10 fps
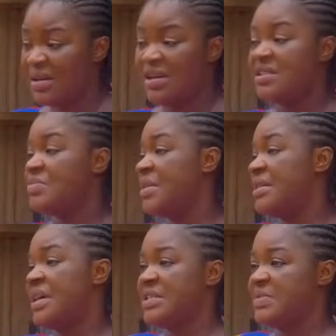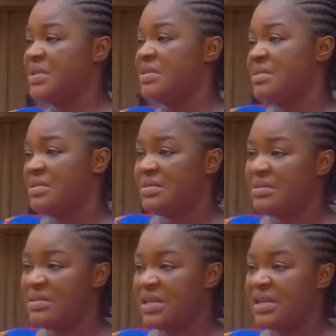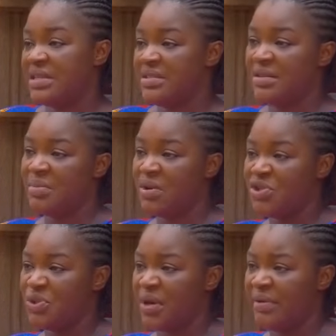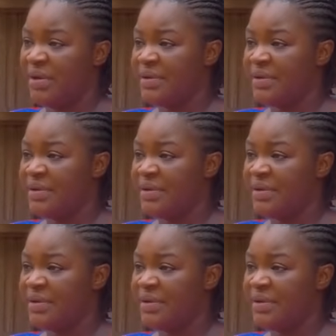His body has been taken to the mortuary.